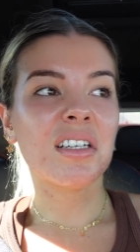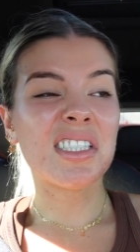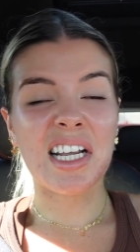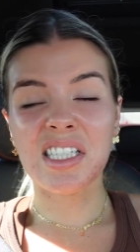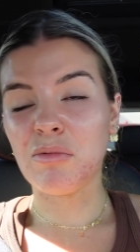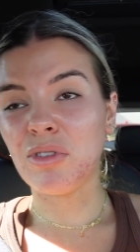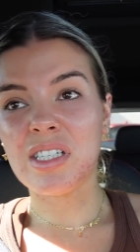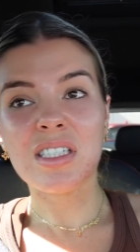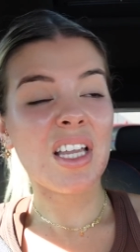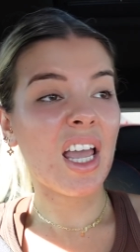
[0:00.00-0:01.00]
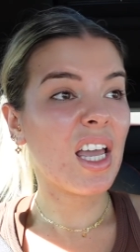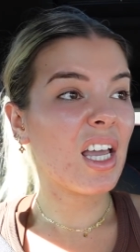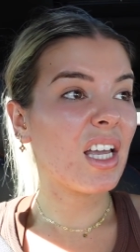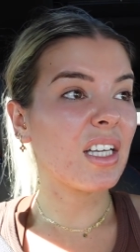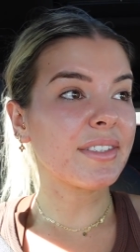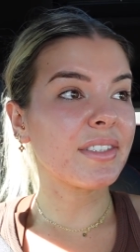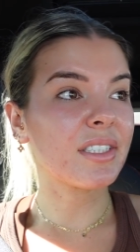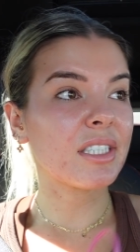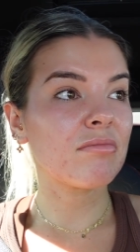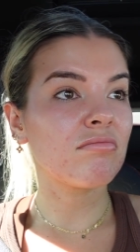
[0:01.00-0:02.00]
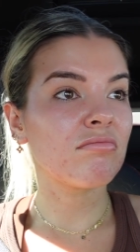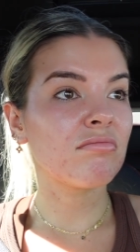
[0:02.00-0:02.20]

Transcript: Can take some on the sand,